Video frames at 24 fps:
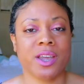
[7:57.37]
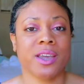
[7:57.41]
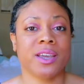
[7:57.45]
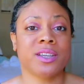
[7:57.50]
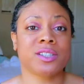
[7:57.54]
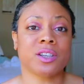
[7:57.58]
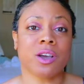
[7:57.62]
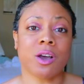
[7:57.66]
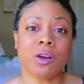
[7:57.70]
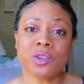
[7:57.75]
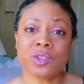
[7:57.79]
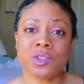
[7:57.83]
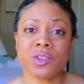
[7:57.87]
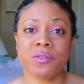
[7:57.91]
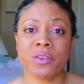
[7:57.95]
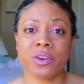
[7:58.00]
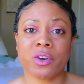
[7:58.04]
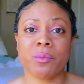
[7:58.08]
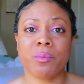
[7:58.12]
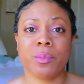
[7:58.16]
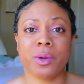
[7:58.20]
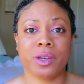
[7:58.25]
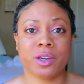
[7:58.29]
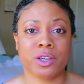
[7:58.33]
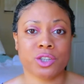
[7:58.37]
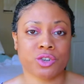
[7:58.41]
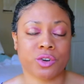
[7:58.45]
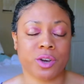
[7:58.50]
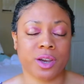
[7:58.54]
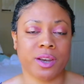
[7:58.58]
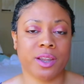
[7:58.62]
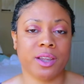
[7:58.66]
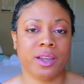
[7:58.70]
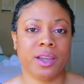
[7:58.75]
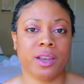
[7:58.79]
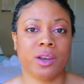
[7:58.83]
It's also very
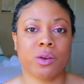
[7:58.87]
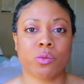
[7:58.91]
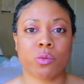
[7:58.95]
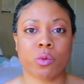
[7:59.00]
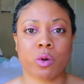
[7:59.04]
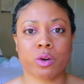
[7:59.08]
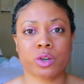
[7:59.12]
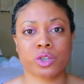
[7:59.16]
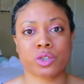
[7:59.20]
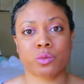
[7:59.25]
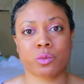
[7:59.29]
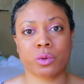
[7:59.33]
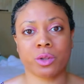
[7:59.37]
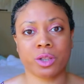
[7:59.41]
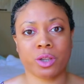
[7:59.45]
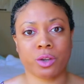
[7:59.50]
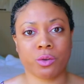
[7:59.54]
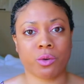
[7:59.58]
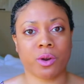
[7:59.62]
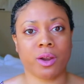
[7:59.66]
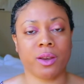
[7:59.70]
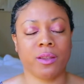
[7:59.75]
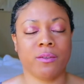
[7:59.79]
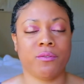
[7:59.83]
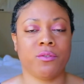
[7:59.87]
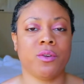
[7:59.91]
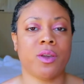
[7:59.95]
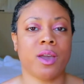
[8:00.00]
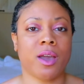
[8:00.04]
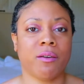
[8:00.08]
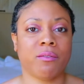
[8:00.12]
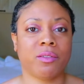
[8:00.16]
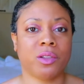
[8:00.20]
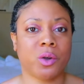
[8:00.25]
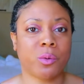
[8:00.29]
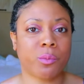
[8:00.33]
penetrating and it works really great if you
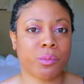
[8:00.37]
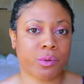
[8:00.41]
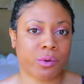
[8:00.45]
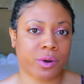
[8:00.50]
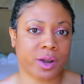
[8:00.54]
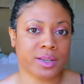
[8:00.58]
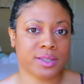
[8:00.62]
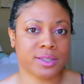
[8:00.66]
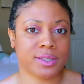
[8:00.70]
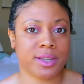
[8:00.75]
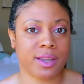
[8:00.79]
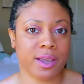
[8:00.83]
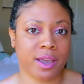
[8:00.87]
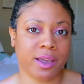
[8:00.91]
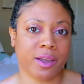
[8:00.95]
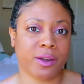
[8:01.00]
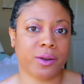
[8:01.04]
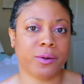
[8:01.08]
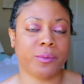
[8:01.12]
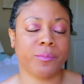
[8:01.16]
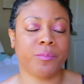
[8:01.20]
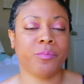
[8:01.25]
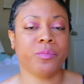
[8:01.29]
have low porosity hair.